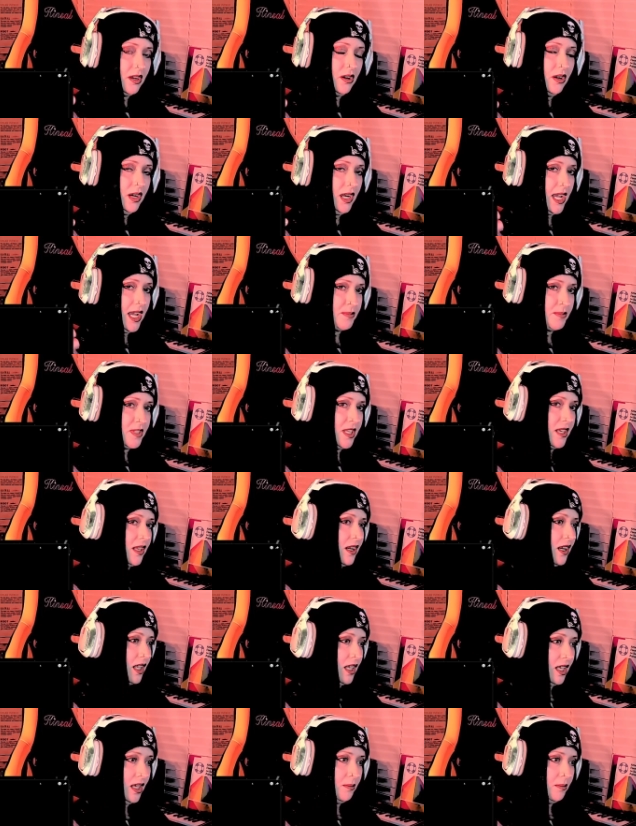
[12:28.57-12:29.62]
I'm saying
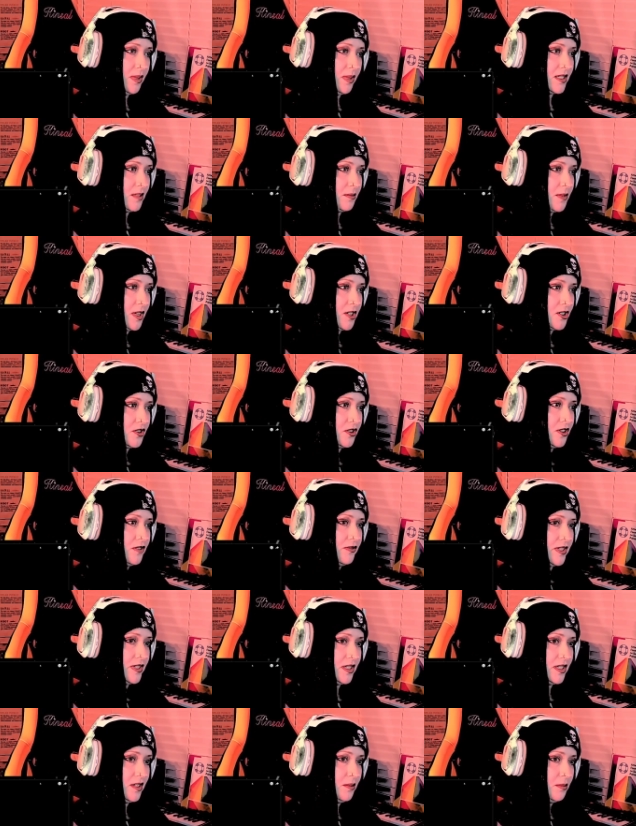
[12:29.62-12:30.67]
again because I'm not sure if I
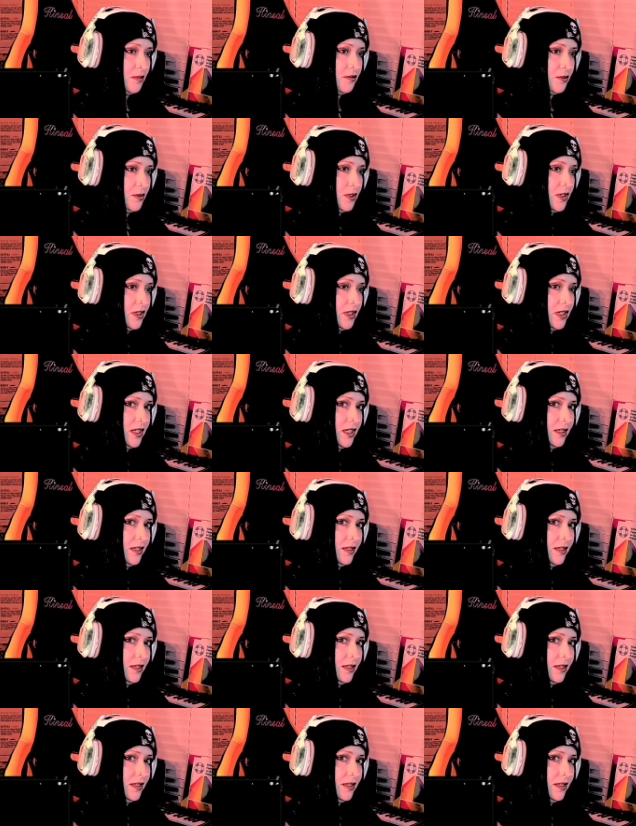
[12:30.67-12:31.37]
said it before or not.